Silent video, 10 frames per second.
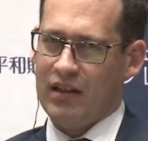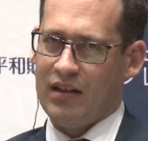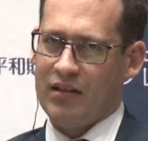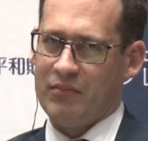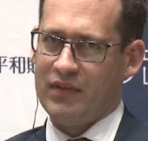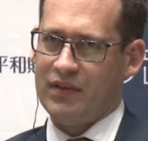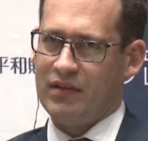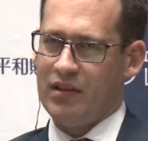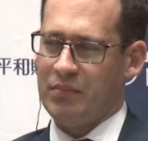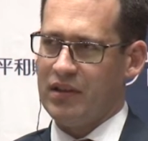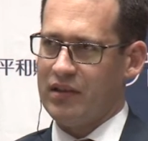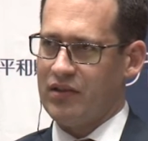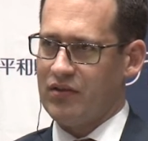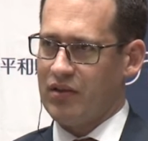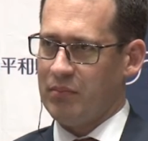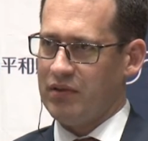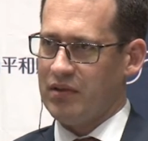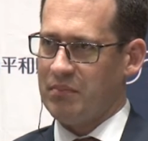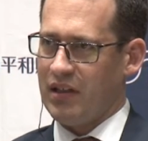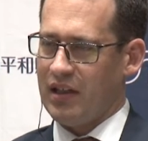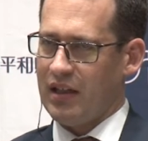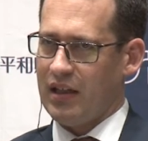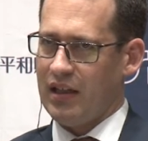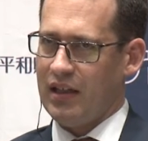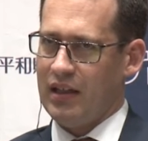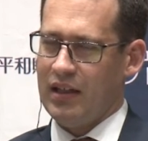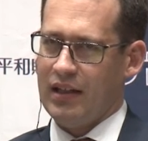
um, typically troubled by